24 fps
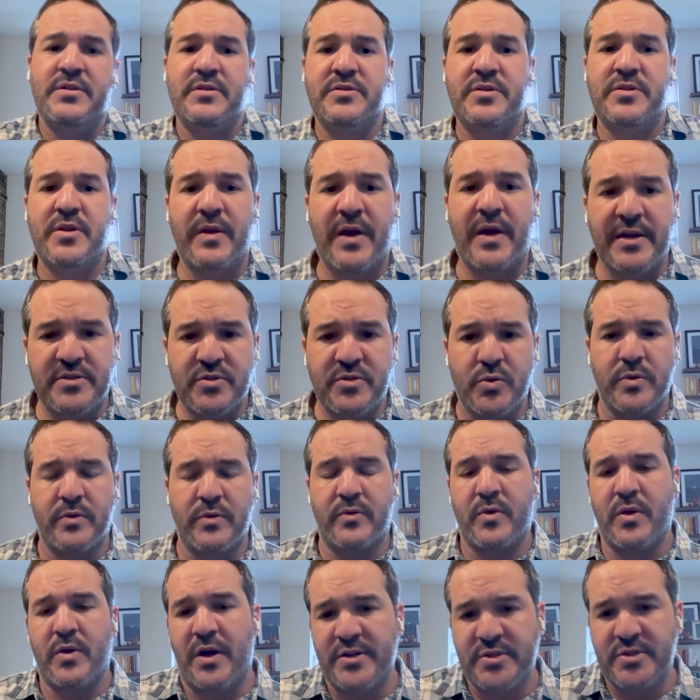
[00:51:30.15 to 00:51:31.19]
So that sort of
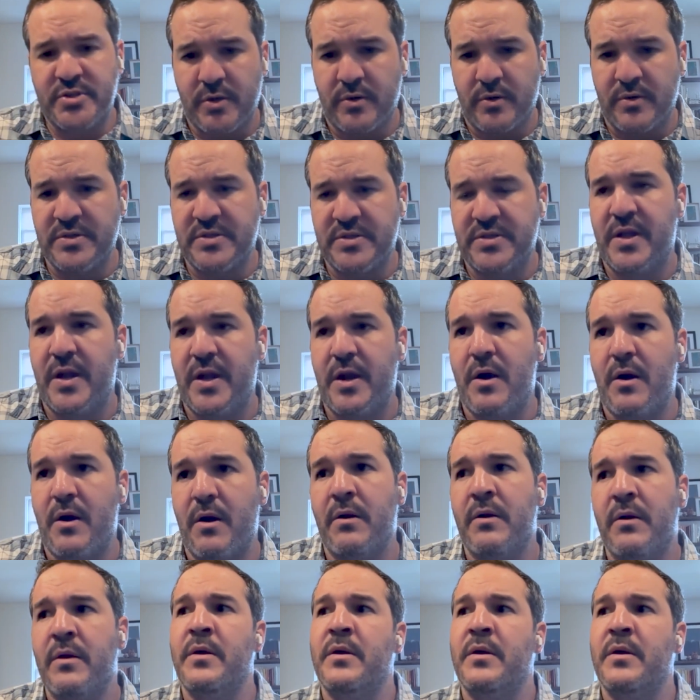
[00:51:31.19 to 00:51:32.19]
cross currents there.